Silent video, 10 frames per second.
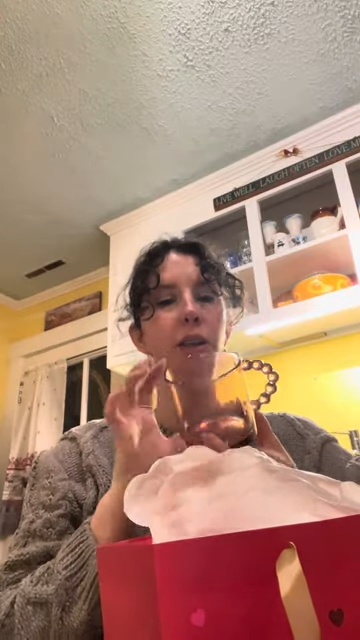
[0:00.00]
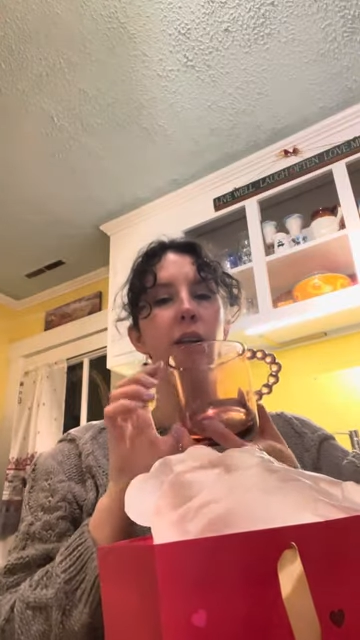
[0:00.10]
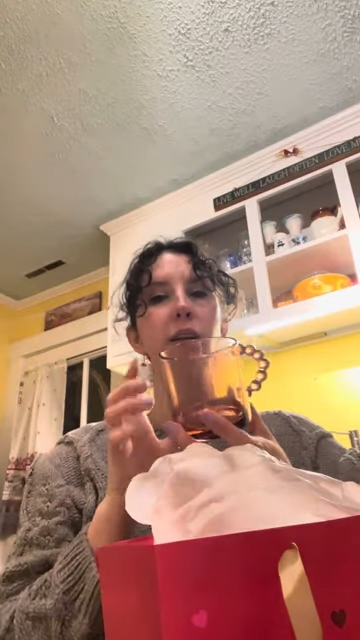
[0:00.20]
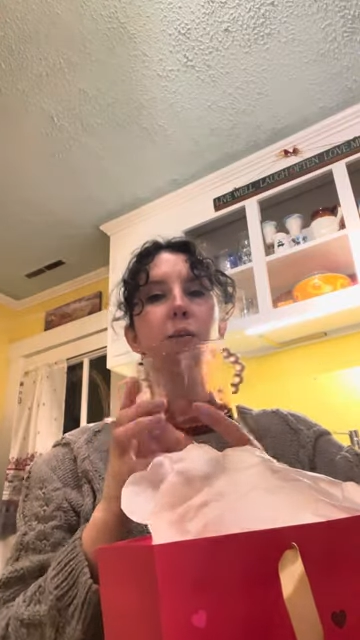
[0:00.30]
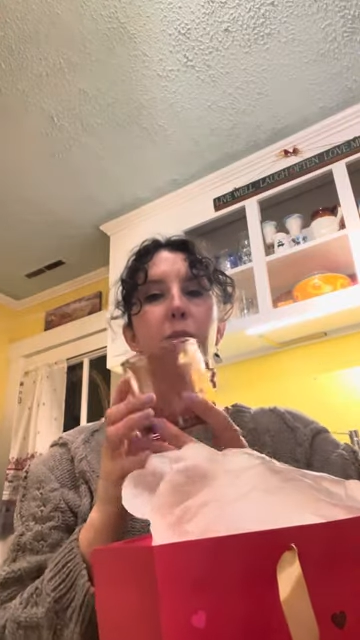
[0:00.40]

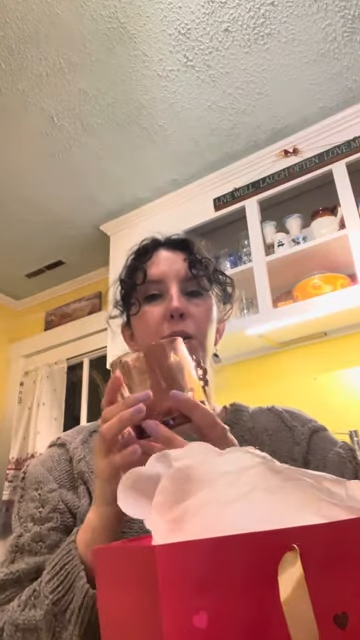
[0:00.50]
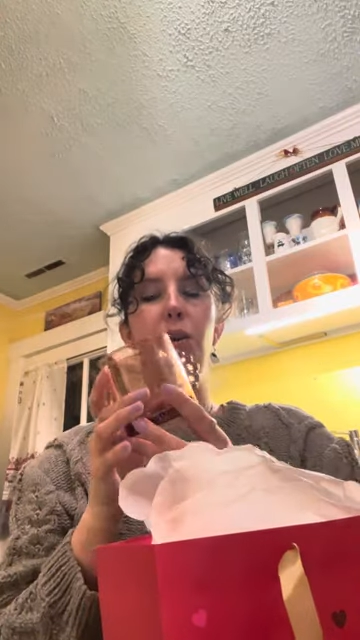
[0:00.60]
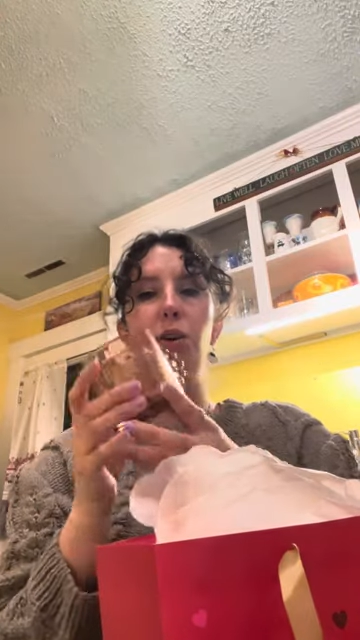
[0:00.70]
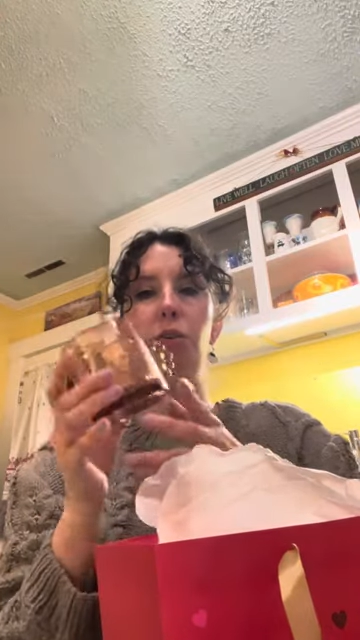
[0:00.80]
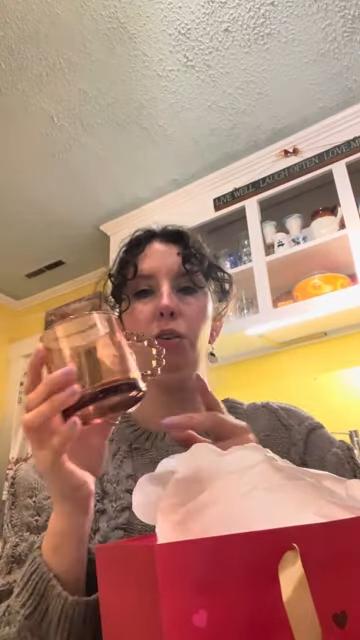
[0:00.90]
these
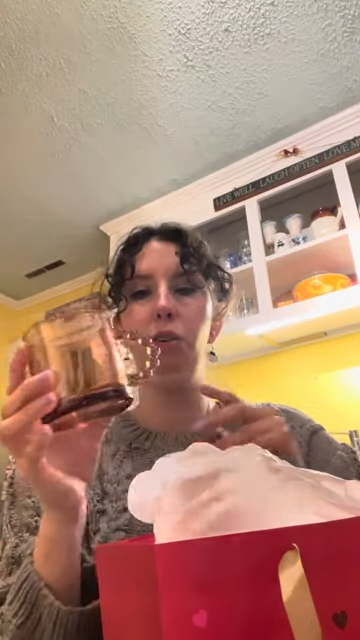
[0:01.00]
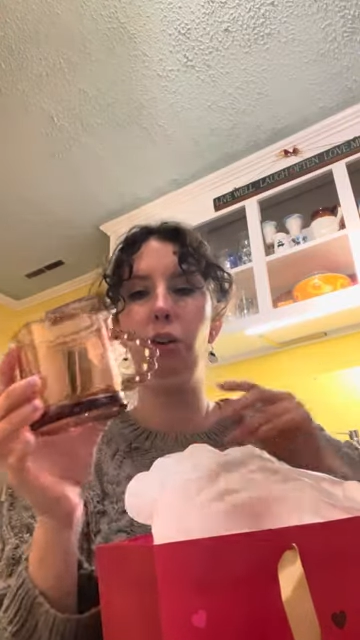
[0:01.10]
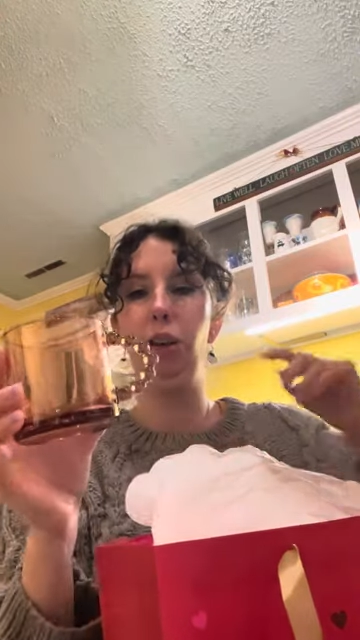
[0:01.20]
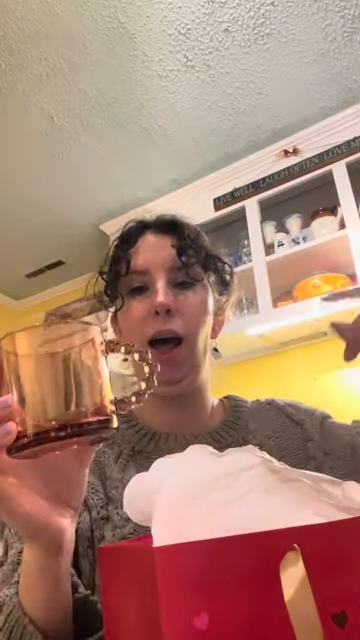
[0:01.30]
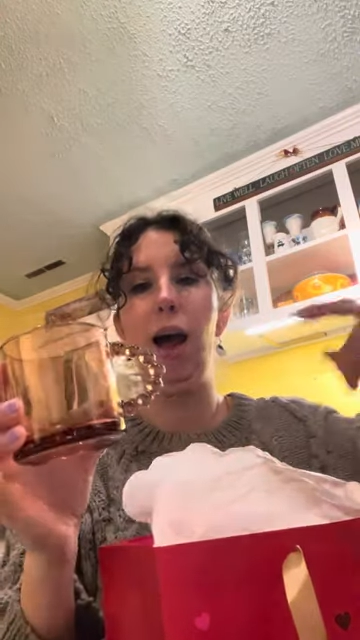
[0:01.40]
beautiful
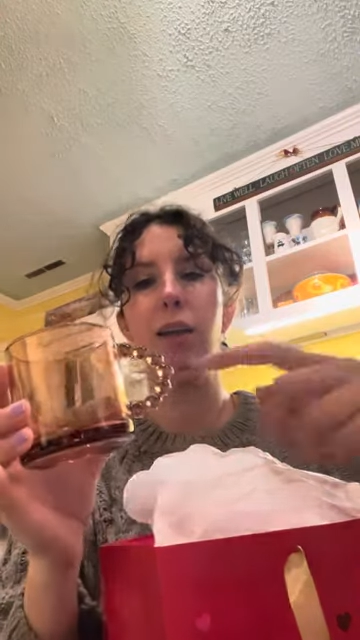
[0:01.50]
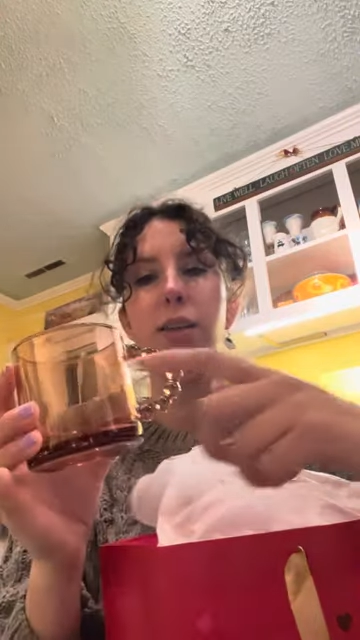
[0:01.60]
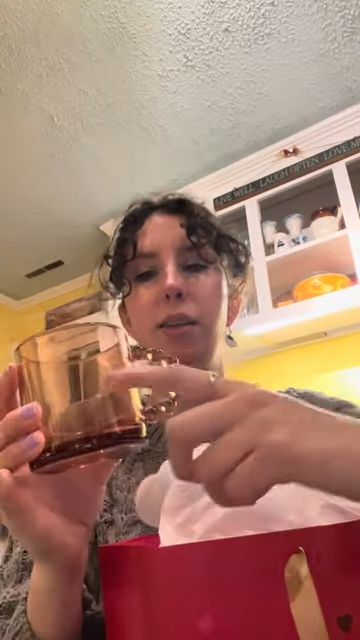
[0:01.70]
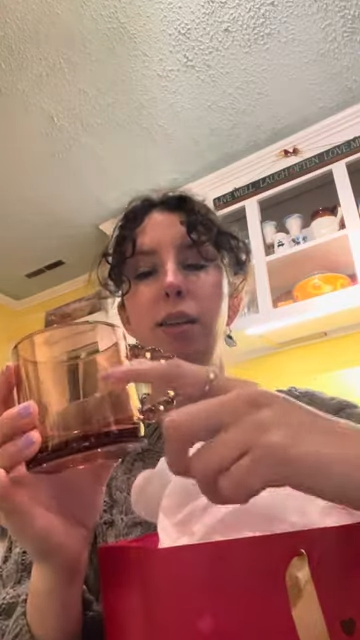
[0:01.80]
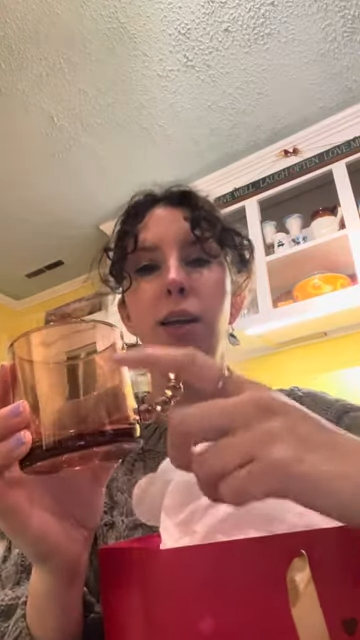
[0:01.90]
glass